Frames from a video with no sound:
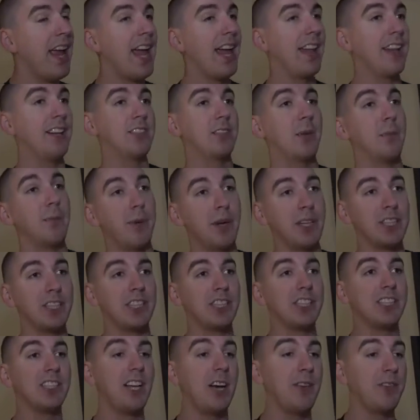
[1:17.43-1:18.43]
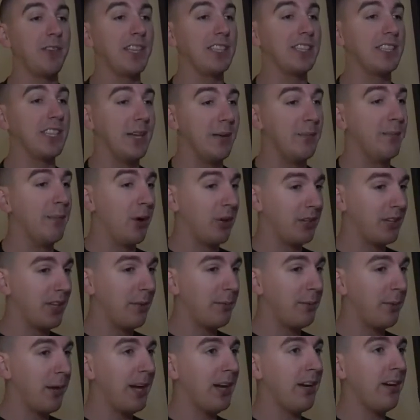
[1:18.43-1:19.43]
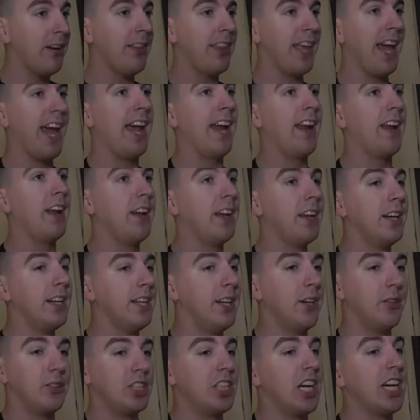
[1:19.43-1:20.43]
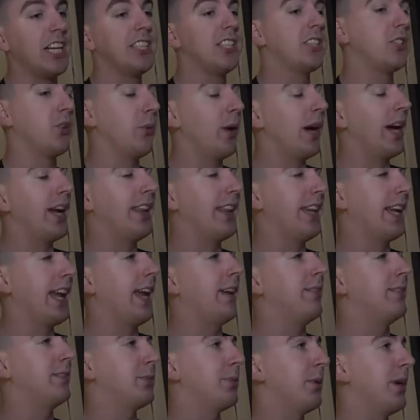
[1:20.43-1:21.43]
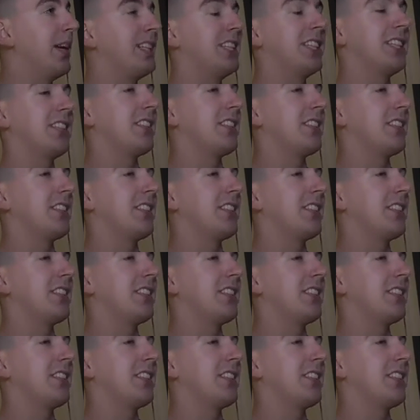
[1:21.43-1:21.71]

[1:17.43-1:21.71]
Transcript: And there's a bunch of stuff that's in multiplayer that, changed the way the game is played.